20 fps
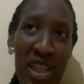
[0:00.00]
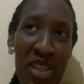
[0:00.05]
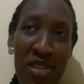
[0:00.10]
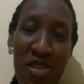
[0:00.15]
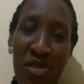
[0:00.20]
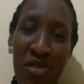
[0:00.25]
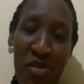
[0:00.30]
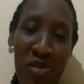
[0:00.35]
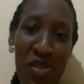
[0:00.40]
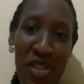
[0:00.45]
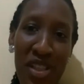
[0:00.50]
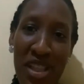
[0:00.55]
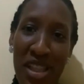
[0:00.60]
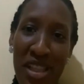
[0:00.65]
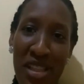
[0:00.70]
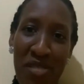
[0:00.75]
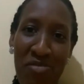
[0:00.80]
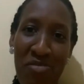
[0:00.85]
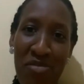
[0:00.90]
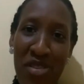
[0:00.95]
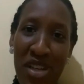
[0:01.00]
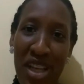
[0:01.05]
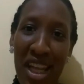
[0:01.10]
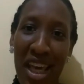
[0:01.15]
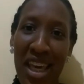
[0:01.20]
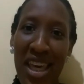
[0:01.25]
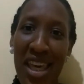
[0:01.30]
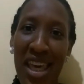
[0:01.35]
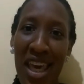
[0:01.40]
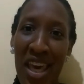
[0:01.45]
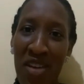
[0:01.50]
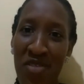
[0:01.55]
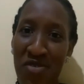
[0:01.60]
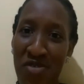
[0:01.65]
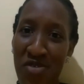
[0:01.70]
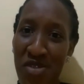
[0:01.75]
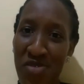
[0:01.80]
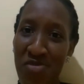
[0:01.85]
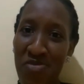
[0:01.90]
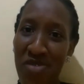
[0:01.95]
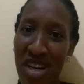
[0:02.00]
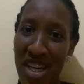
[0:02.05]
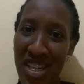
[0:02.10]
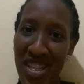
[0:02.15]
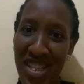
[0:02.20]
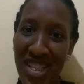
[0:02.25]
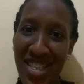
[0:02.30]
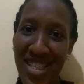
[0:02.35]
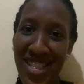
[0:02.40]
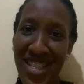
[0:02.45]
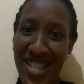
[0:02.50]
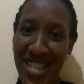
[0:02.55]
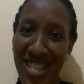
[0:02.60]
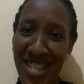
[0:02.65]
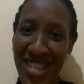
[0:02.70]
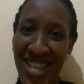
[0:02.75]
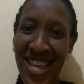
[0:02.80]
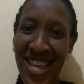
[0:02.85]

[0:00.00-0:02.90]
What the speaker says: needs to read this book. Like every parent needs